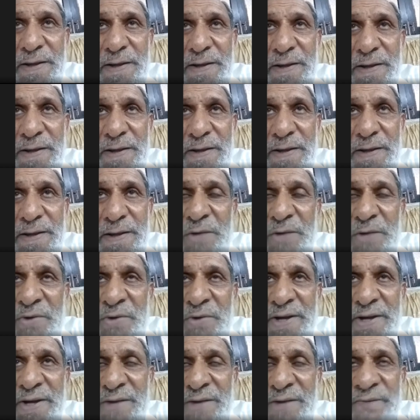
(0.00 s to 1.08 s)
Now you
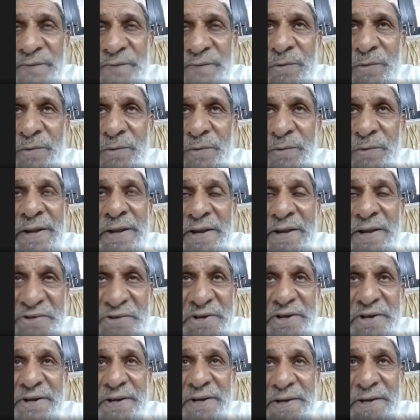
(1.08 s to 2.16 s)
take a very good
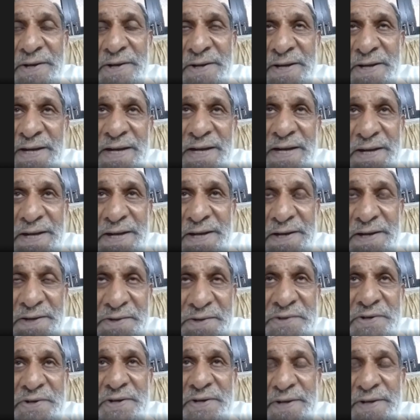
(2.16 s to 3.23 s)
history, clinical
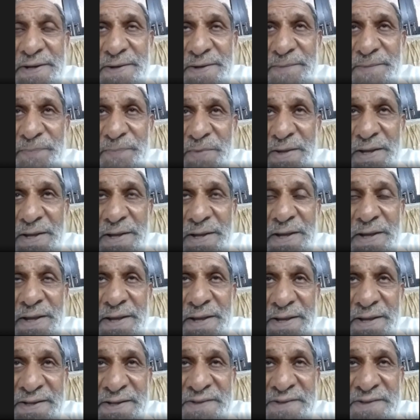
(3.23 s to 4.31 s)
history. Is
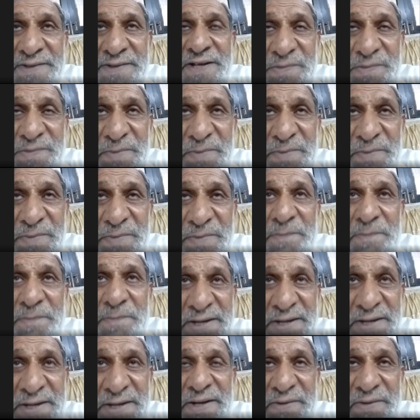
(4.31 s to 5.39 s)
this man bleeding
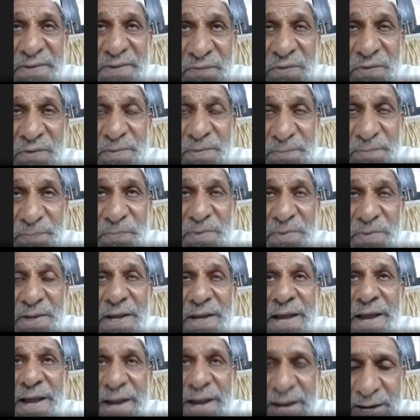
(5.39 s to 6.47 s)
from
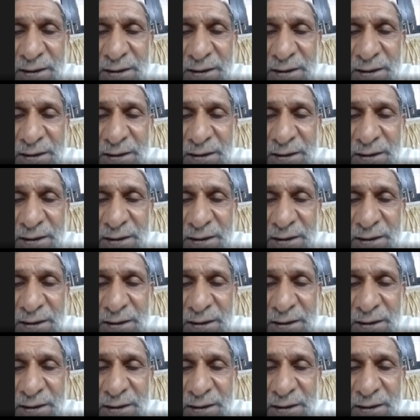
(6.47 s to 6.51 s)
gut?